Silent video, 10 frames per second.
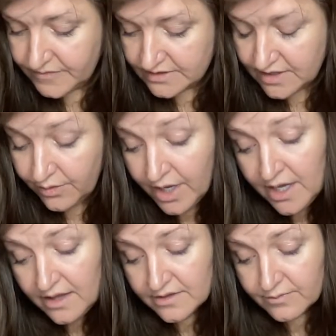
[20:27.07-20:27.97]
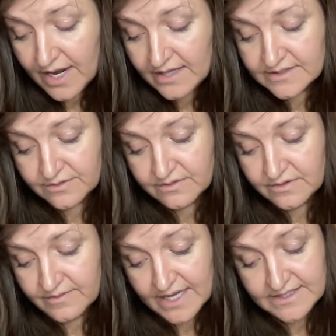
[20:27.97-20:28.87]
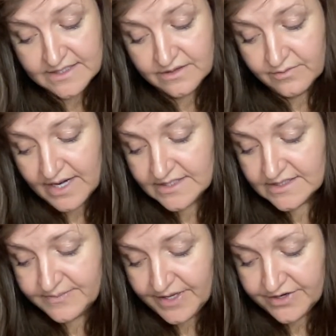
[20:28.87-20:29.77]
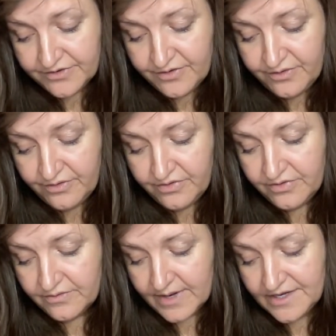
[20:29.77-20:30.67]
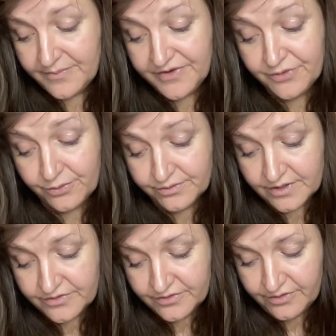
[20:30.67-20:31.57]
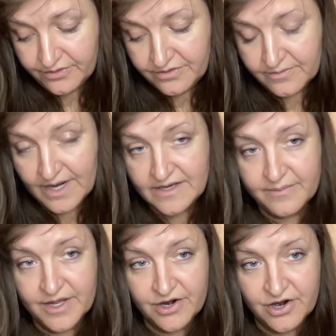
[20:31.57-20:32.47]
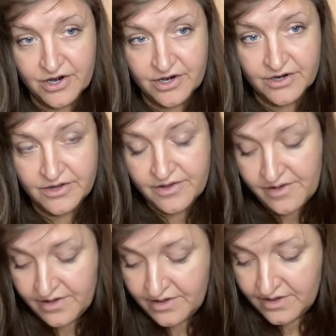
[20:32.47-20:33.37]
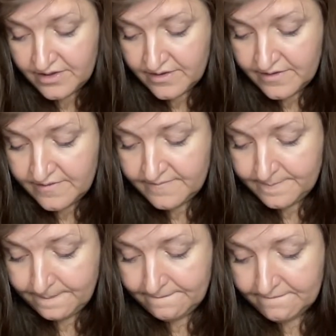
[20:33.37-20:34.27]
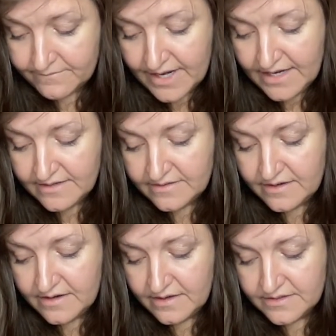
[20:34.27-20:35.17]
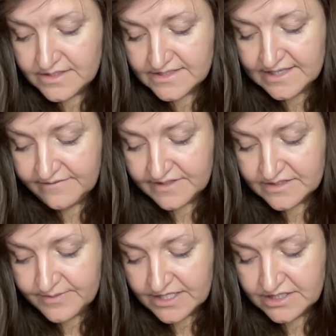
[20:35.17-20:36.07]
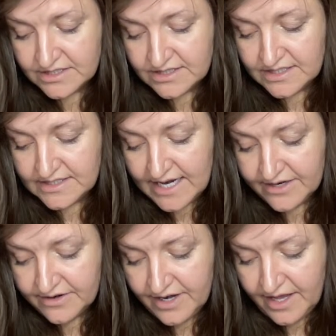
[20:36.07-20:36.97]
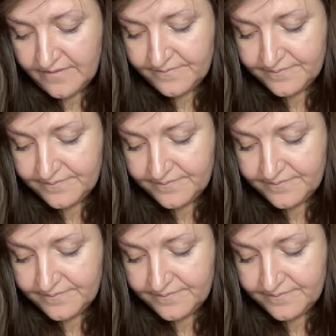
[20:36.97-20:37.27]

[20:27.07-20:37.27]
So the rights here, the right to speak your truth, the right to be told the truth, the right to be heard, the right to self-expression and integrity.